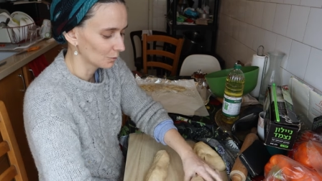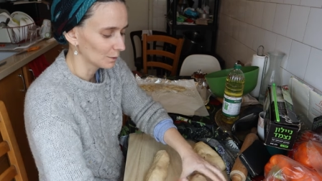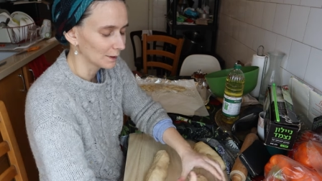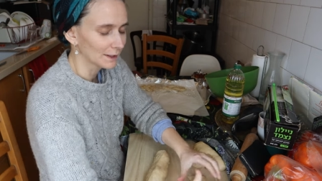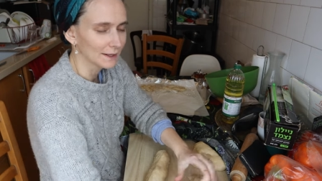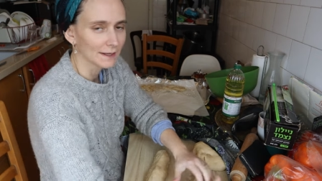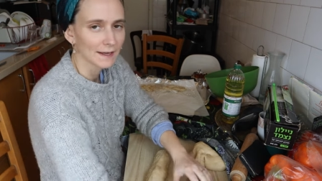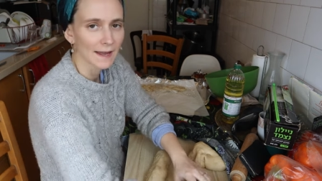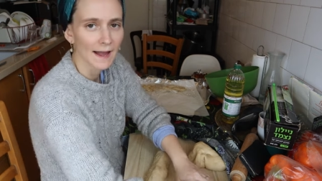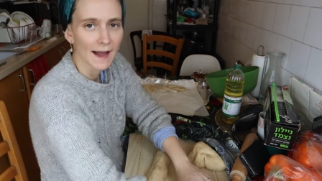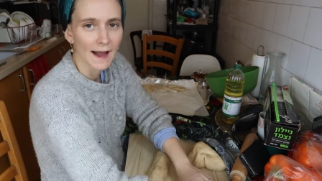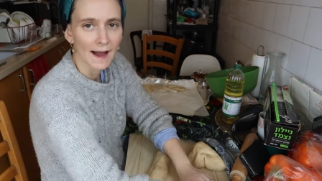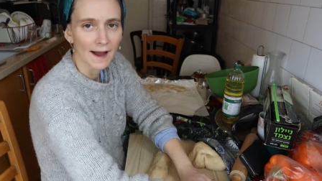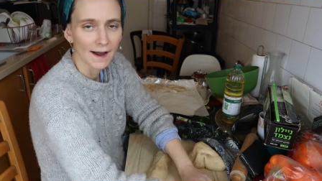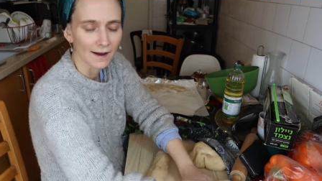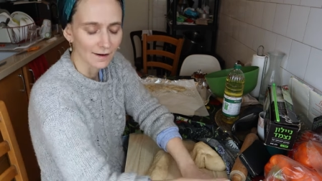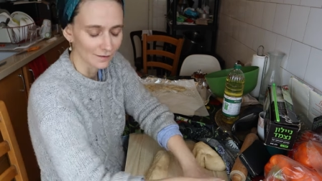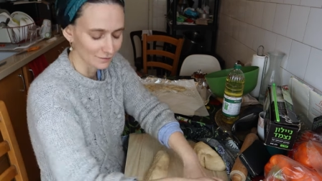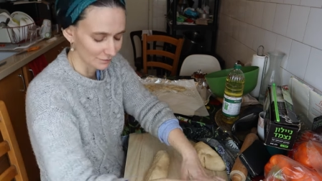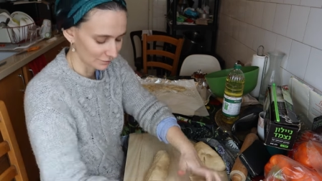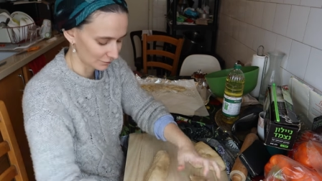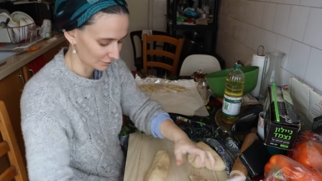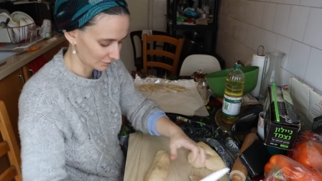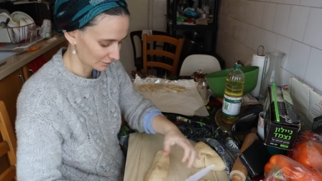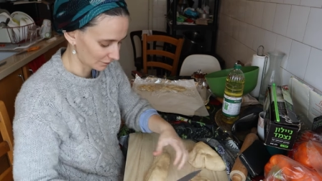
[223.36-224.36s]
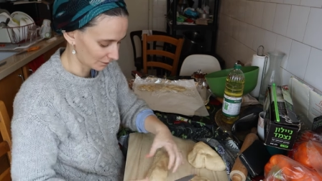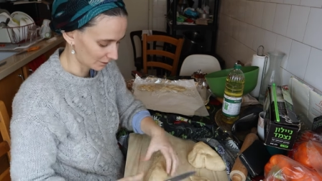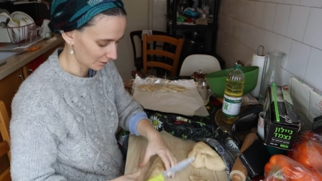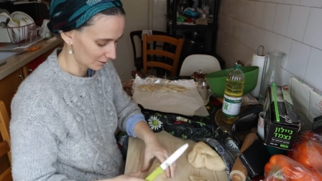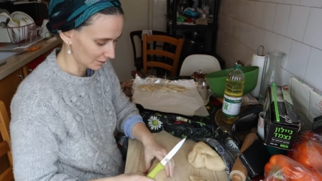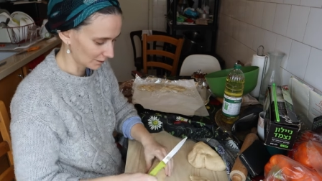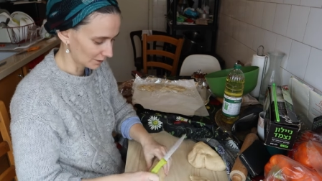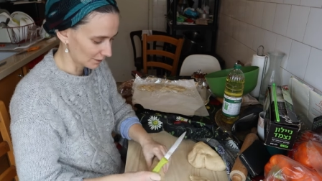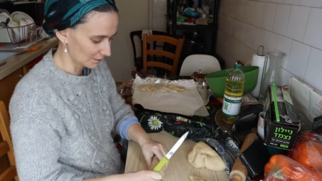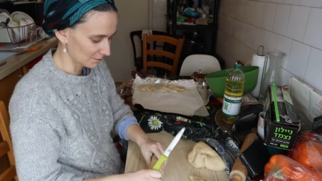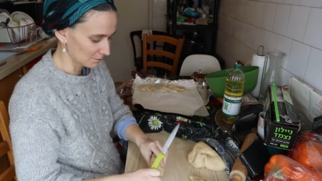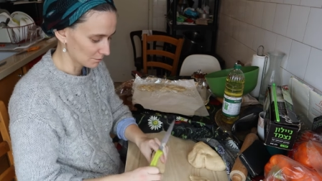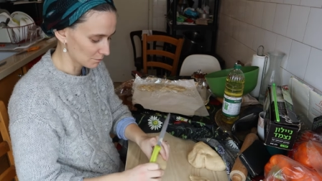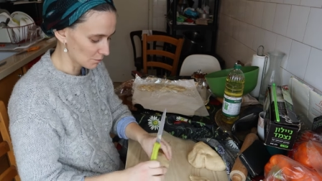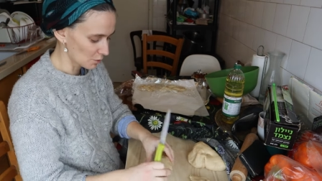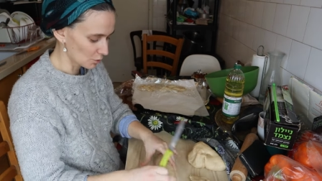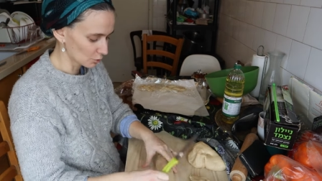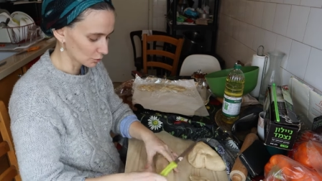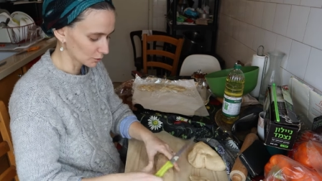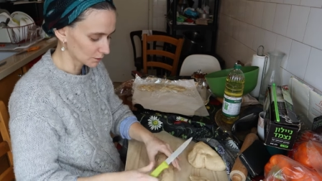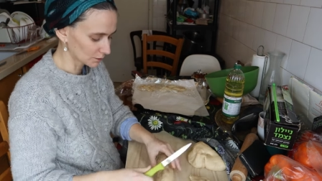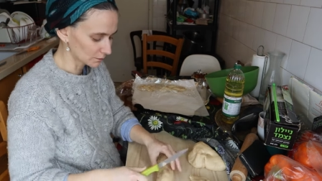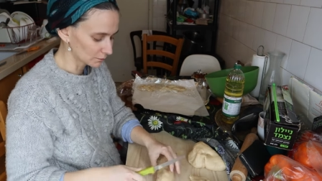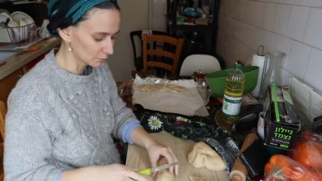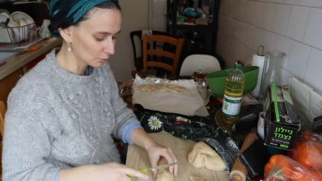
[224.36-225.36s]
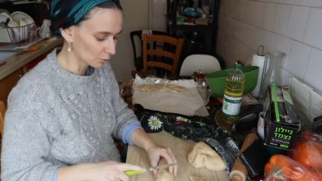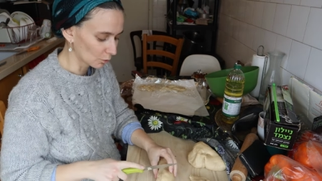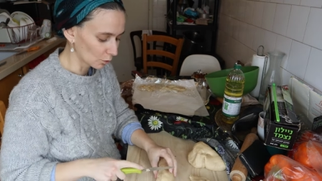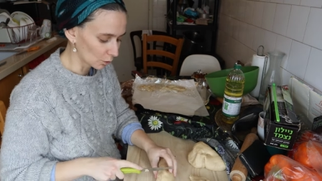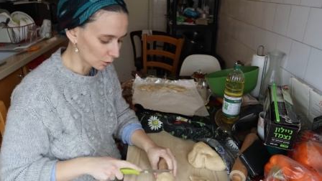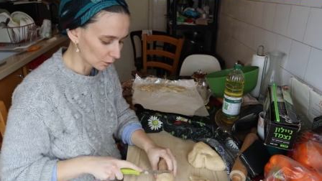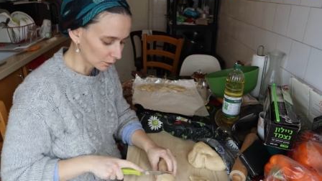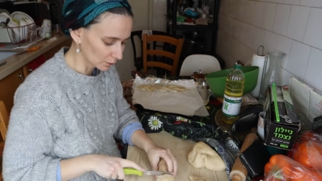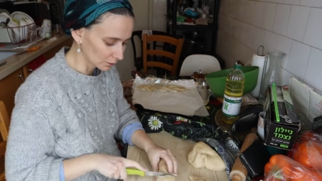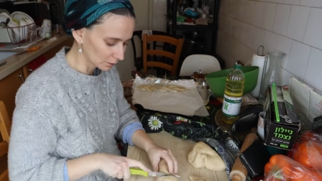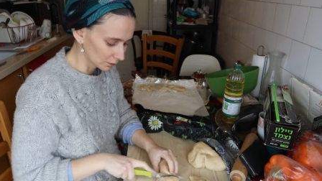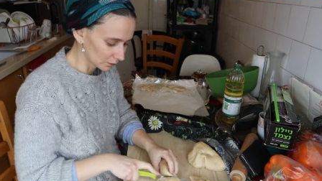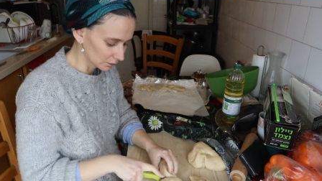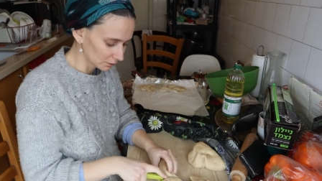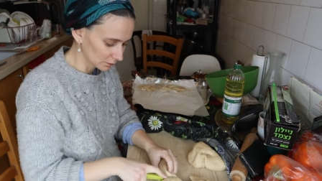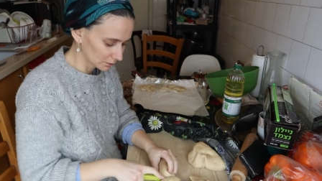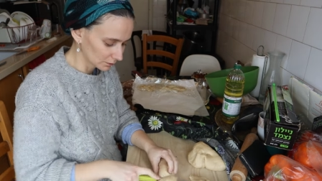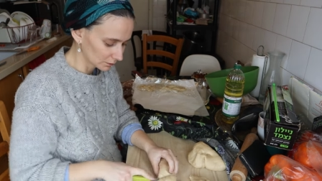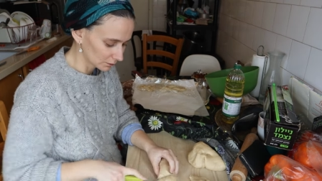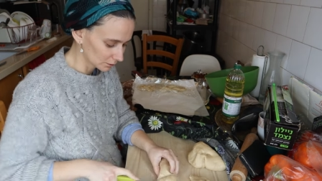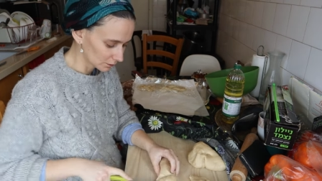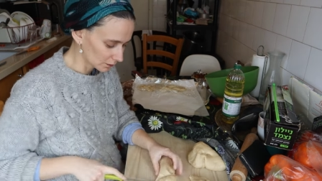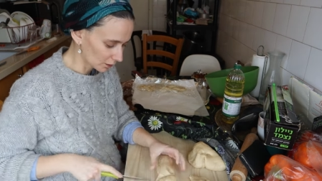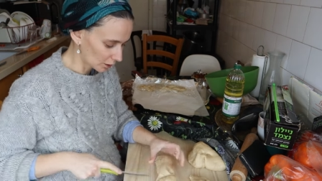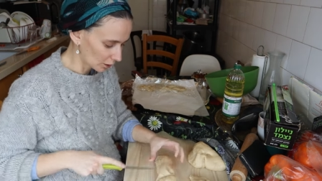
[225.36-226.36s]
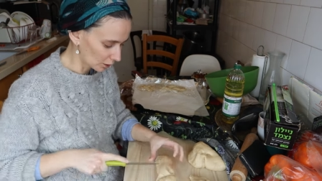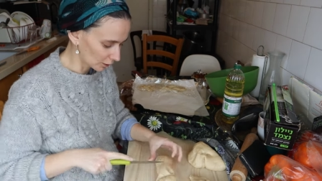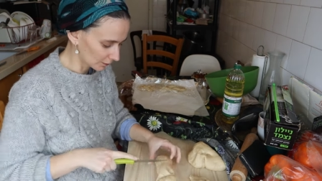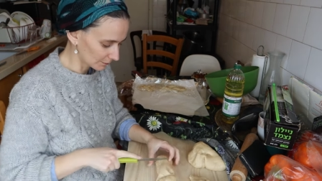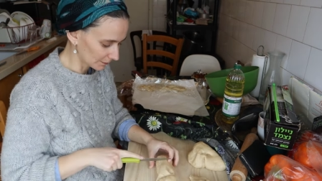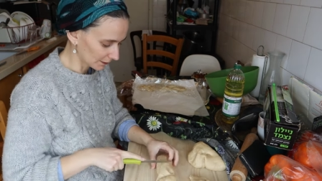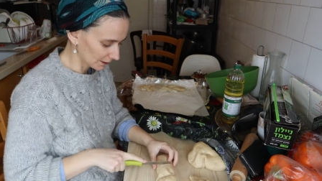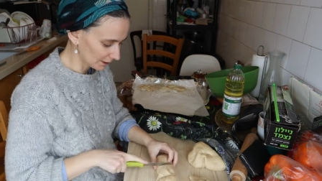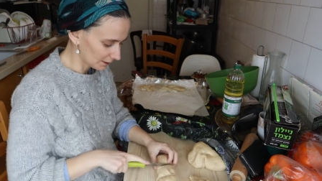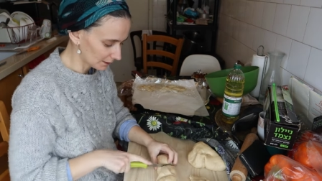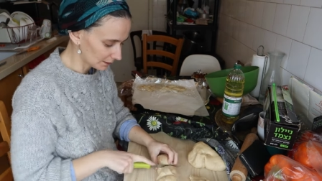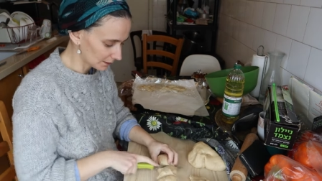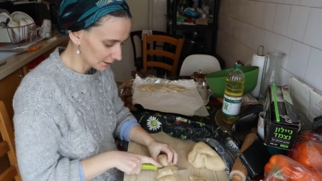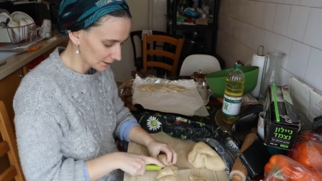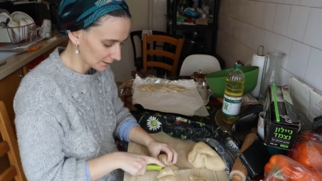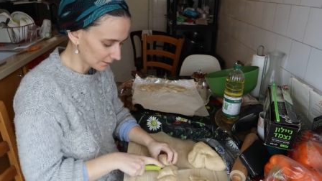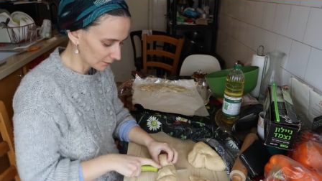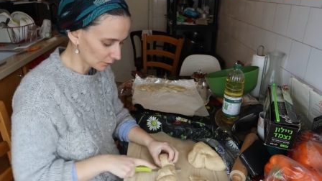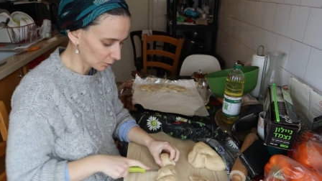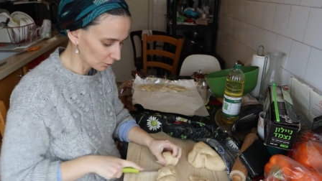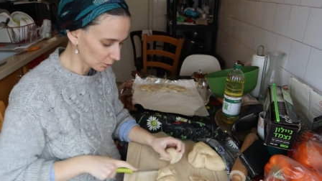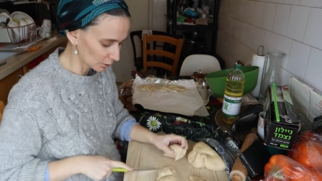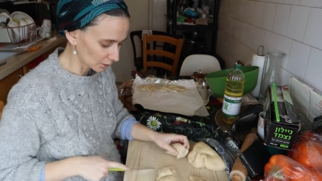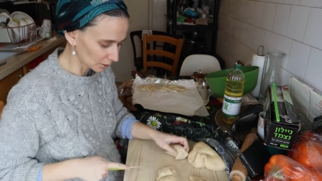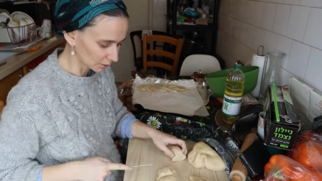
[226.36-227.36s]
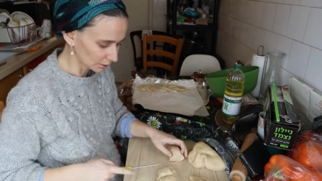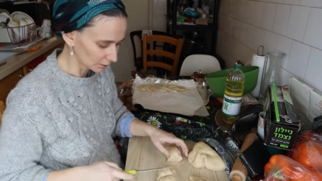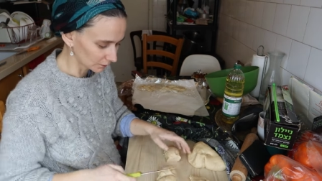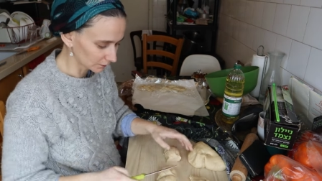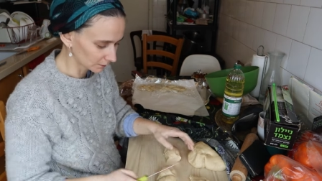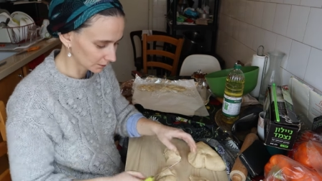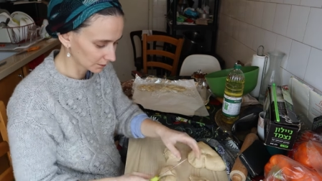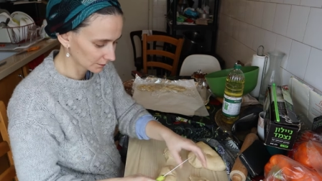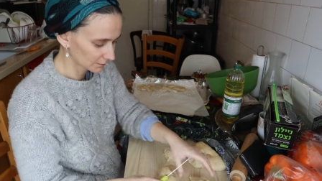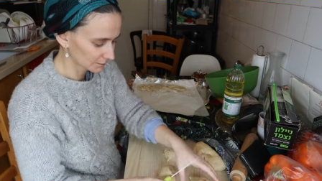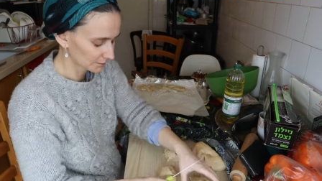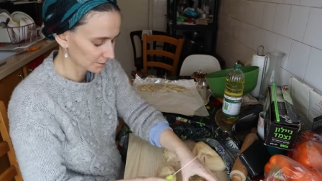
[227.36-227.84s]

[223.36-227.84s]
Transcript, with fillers: we have the most moral army in the world.